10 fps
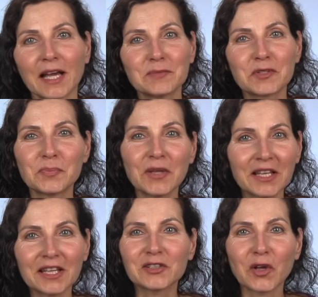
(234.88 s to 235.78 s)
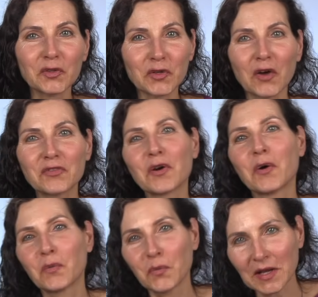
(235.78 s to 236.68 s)
I'm speaking not of
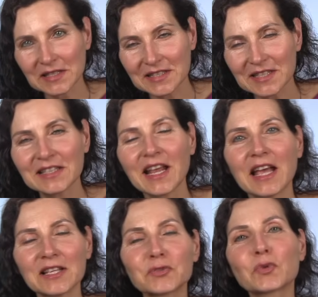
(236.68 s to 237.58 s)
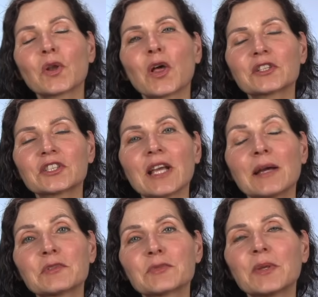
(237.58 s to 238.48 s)
Western astrology,
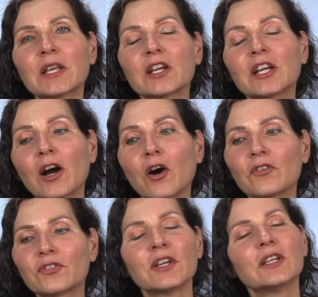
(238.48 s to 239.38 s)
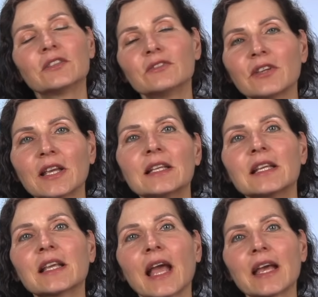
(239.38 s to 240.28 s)
I'm speaking of
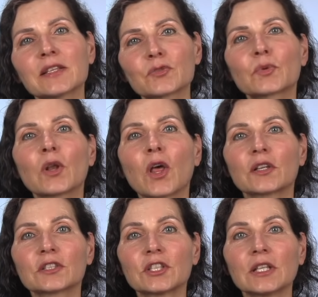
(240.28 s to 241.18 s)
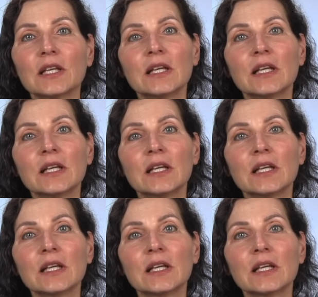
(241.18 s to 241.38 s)
Vedic astrology.